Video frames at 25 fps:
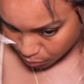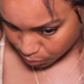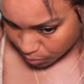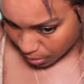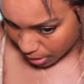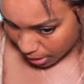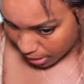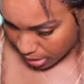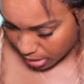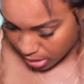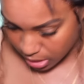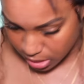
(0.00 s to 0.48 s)

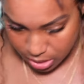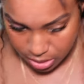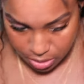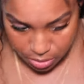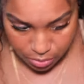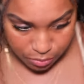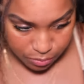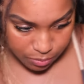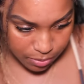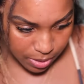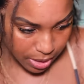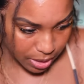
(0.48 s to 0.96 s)
right
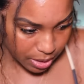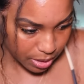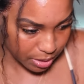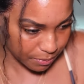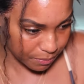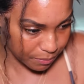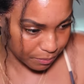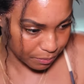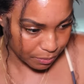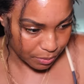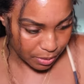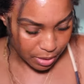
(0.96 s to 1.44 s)
here, right?
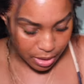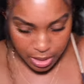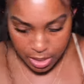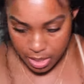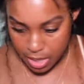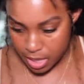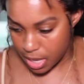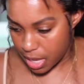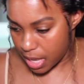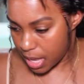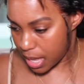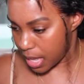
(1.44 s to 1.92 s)

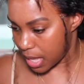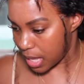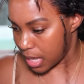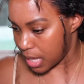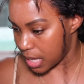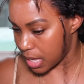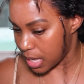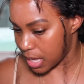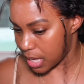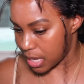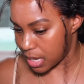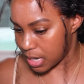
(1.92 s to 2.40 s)

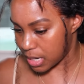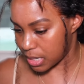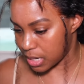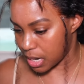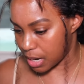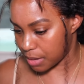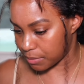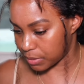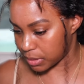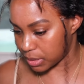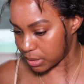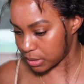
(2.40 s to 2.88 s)
And
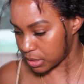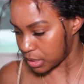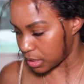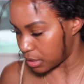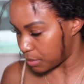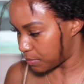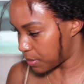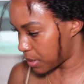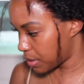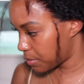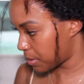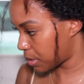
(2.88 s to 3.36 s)
I'm gonna take
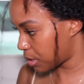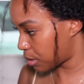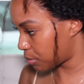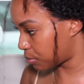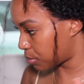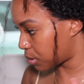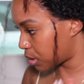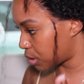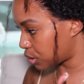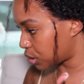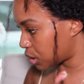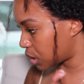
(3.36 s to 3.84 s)
a baby hair
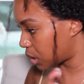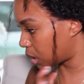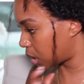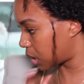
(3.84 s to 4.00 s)
brush, a